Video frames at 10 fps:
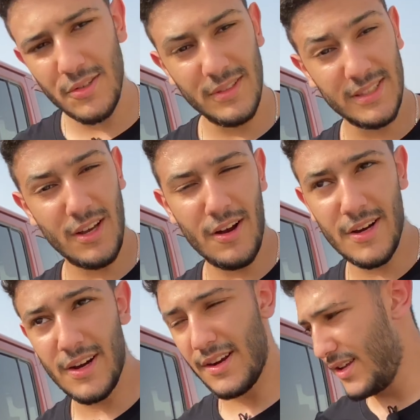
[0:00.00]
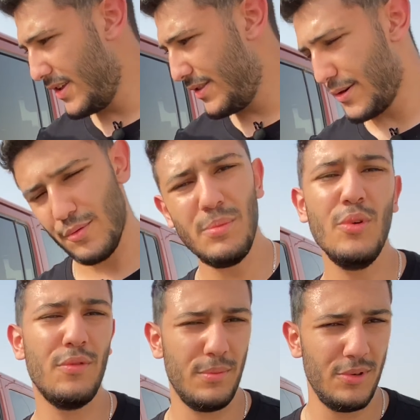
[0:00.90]
on this car, they're
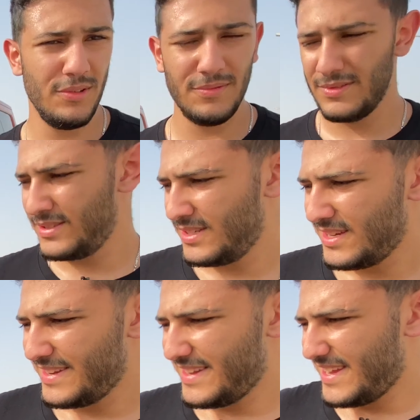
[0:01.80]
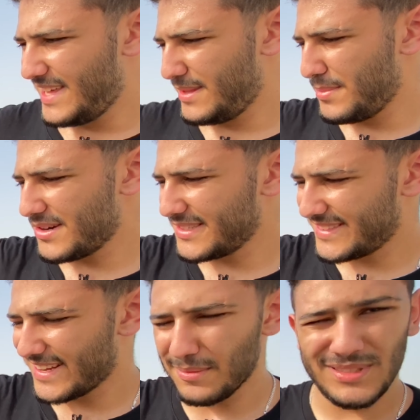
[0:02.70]
removable, and the mirrors,
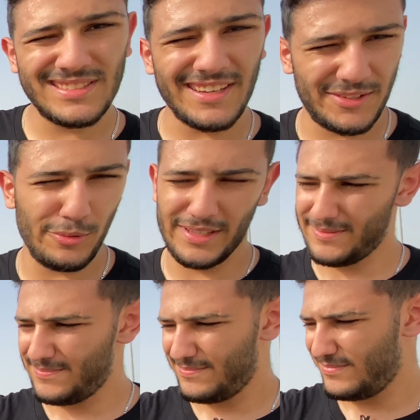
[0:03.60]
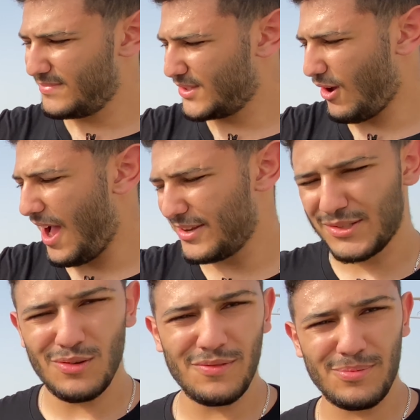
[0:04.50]
they come stuck to it. So how do you
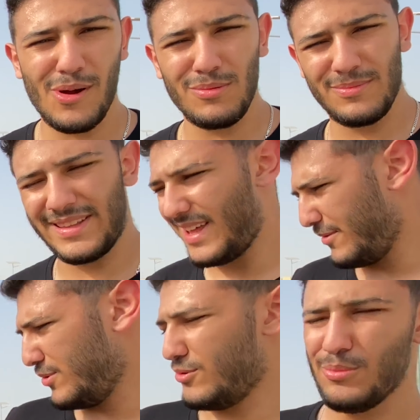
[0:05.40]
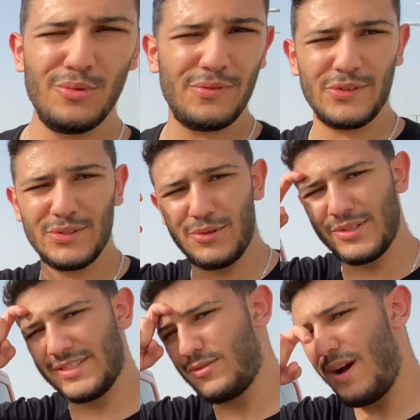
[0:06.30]
solve a problem like that? You want to remove your
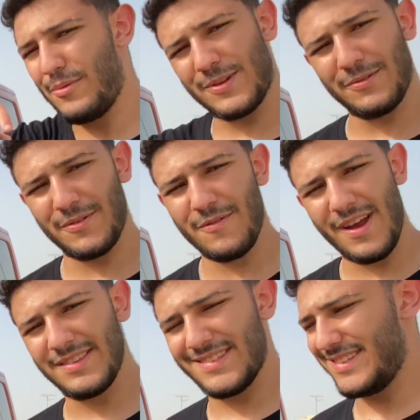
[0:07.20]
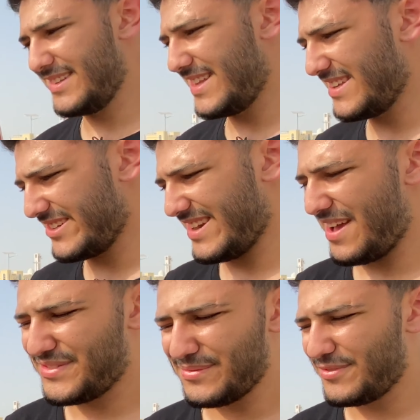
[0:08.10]
doors and go out with your friends in the desert and
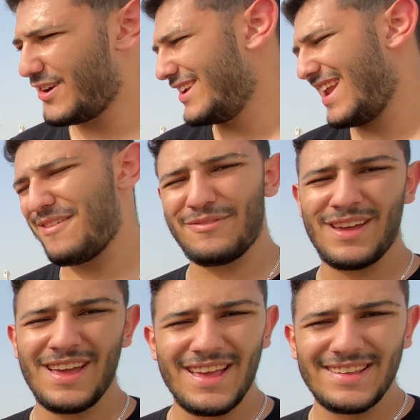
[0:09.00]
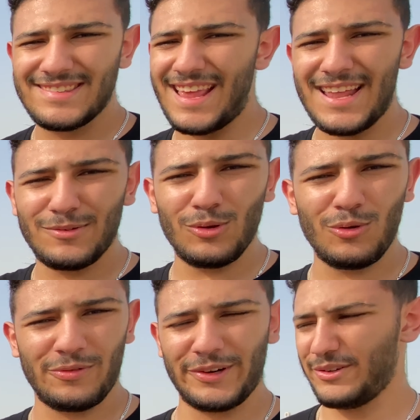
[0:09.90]
have some fun and have sand all
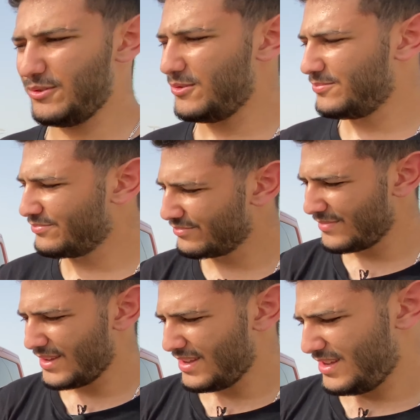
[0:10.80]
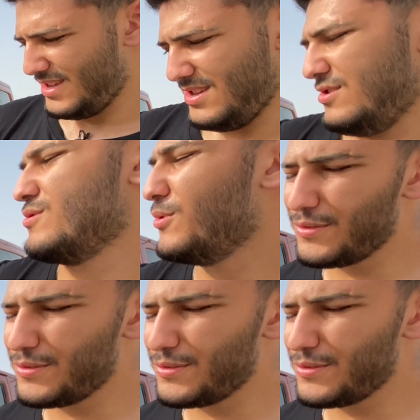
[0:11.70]
over you. You remove